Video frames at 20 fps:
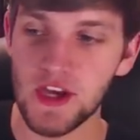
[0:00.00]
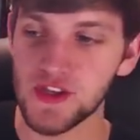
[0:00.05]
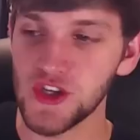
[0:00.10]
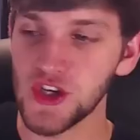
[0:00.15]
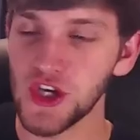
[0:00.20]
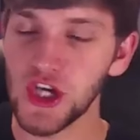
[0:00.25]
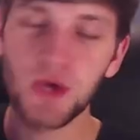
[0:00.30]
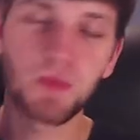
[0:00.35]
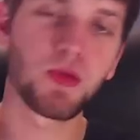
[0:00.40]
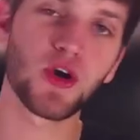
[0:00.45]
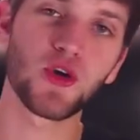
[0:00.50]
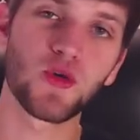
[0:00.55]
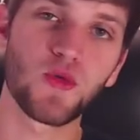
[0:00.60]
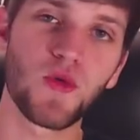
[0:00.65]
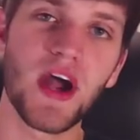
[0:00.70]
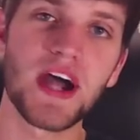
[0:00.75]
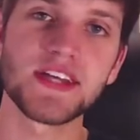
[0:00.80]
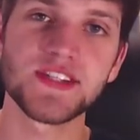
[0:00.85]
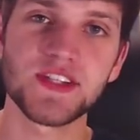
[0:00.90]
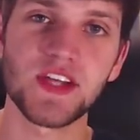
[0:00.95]
so you can
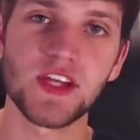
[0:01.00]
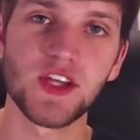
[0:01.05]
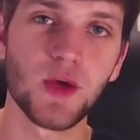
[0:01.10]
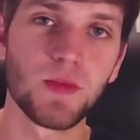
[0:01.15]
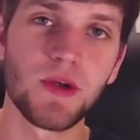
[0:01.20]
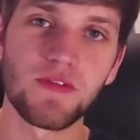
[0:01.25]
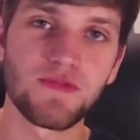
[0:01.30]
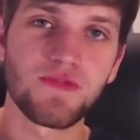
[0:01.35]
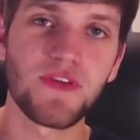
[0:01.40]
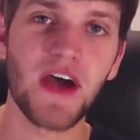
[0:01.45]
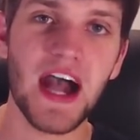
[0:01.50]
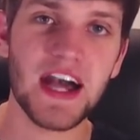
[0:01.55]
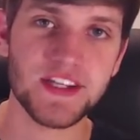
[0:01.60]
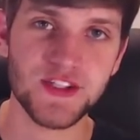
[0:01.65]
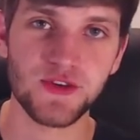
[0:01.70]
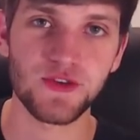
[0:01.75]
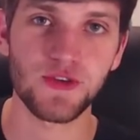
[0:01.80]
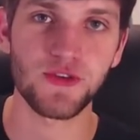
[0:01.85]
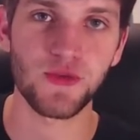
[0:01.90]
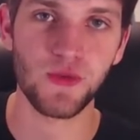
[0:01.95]
progress a little bit
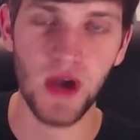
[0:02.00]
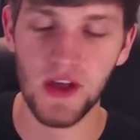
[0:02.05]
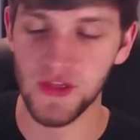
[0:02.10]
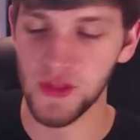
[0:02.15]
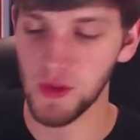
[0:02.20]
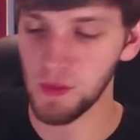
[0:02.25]
faster throughout